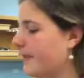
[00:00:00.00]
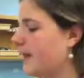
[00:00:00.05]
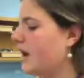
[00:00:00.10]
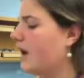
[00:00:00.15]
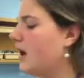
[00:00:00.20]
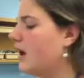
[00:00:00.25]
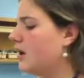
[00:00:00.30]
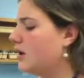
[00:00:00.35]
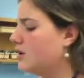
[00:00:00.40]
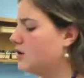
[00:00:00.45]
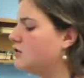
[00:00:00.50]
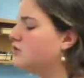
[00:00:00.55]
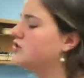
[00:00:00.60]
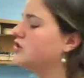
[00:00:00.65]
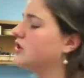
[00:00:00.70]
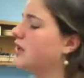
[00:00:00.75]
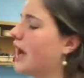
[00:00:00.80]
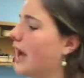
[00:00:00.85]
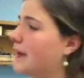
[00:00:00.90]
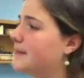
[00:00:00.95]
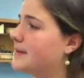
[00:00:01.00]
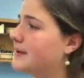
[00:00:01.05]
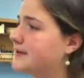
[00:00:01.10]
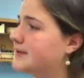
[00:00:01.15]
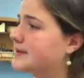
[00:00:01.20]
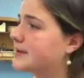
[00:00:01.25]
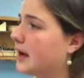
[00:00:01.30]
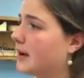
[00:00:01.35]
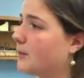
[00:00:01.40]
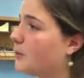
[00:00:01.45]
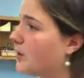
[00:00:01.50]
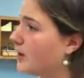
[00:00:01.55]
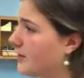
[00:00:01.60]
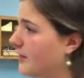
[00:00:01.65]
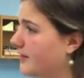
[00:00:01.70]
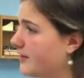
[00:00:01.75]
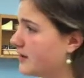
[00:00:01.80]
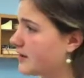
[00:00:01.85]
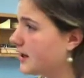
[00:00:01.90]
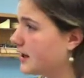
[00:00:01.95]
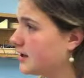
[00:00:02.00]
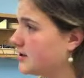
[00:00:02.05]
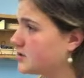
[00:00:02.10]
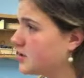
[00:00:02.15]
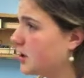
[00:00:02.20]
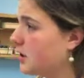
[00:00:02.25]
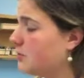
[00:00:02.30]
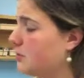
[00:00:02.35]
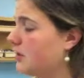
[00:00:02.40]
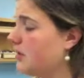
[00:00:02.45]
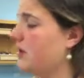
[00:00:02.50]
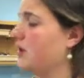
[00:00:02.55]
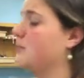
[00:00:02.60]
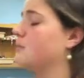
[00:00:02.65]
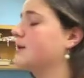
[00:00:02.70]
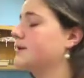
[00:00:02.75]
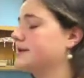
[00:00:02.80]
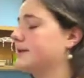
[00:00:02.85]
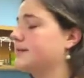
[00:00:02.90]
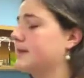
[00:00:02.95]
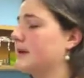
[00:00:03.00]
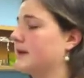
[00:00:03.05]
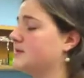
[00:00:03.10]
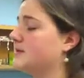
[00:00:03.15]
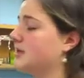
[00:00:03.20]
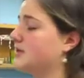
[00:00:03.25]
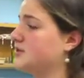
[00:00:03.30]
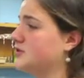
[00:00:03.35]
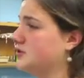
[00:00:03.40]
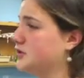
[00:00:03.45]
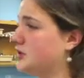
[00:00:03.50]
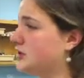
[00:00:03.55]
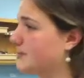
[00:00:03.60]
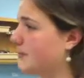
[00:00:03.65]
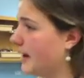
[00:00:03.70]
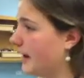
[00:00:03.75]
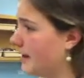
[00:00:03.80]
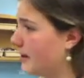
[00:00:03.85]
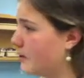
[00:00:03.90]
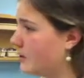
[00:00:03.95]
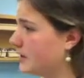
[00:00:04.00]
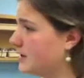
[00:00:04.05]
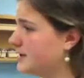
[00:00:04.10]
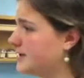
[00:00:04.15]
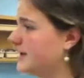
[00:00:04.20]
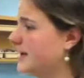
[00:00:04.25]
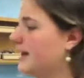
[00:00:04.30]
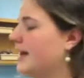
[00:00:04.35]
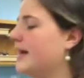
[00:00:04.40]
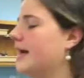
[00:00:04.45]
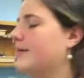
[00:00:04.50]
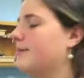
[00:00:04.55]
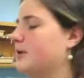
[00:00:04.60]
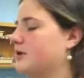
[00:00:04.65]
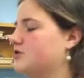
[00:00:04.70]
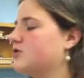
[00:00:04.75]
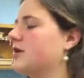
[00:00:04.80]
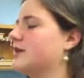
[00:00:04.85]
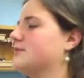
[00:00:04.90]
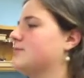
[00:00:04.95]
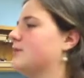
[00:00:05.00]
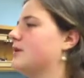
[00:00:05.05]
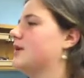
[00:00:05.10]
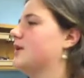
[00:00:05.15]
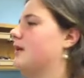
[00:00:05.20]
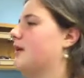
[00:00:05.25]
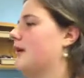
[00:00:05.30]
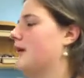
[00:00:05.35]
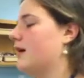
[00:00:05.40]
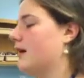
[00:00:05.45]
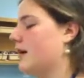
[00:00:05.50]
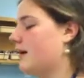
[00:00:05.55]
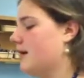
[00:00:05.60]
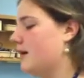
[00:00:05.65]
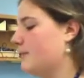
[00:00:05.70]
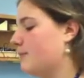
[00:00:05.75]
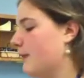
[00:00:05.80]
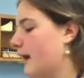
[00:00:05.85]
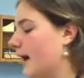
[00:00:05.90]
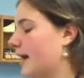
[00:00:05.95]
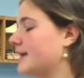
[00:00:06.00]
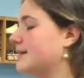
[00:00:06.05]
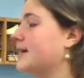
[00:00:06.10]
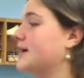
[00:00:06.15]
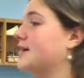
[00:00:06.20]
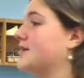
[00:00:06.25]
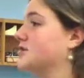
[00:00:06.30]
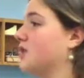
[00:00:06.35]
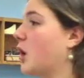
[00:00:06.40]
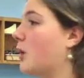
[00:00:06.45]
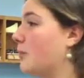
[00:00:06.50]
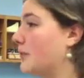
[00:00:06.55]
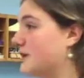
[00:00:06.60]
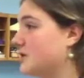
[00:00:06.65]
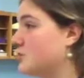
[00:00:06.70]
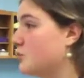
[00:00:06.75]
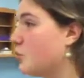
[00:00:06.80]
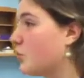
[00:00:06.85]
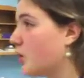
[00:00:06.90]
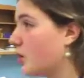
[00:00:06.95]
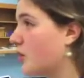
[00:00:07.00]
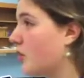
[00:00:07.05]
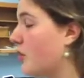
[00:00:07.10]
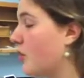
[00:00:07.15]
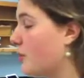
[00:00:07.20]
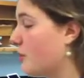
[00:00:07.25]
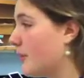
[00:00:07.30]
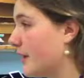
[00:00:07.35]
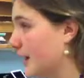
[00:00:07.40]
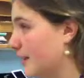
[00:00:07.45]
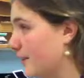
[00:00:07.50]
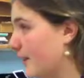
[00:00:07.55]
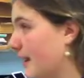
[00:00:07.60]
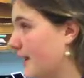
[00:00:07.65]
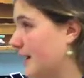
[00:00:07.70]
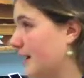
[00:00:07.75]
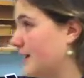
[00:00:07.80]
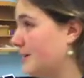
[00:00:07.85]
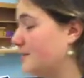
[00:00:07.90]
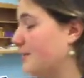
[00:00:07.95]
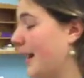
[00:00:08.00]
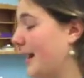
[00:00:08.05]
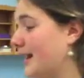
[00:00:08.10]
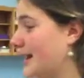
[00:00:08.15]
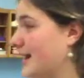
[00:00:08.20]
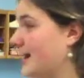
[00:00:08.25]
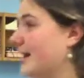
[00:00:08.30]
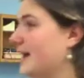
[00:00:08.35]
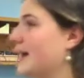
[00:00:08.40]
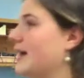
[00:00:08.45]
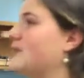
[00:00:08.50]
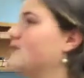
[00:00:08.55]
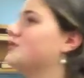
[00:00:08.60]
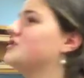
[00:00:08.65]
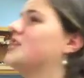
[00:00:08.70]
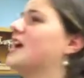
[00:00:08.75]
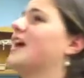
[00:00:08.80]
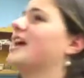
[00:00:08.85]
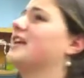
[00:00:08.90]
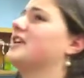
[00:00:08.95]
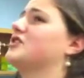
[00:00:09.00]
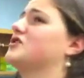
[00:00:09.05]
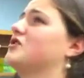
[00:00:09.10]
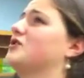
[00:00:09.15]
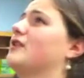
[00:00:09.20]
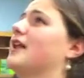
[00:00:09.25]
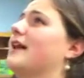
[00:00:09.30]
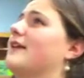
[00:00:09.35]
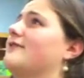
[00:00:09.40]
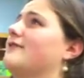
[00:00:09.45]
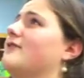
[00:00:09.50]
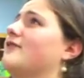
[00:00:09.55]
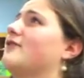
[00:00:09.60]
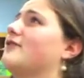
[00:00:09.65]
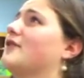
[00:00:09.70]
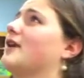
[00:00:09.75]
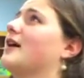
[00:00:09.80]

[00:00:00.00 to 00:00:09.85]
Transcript: Usually eyepieces come with the telescope, but sometimes, yes, you do have to buy other ones. But trust me, buying a telescope is worth the pretty penny. It'll change your life forever.